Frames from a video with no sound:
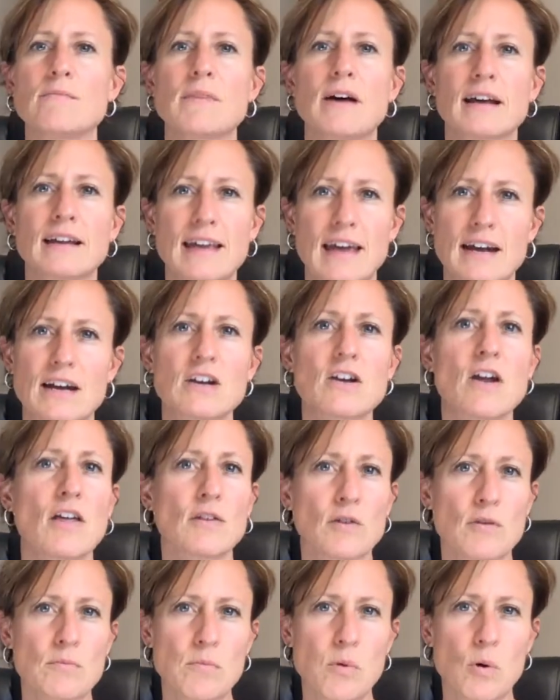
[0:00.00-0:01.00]
again,
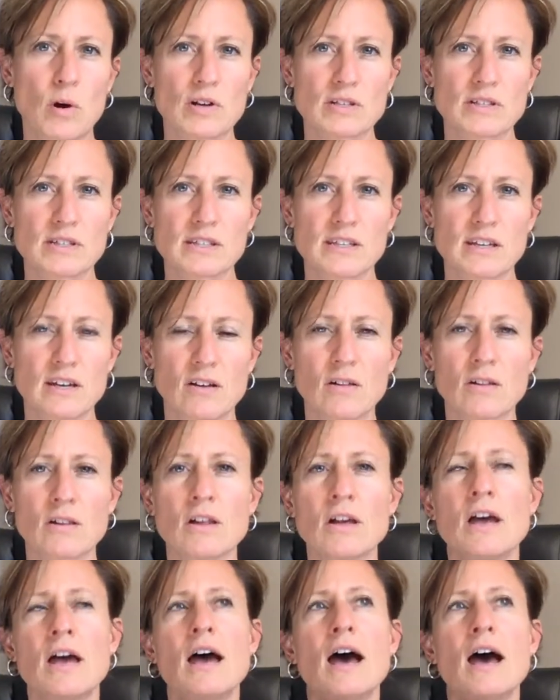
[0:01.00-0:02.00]
another important skill.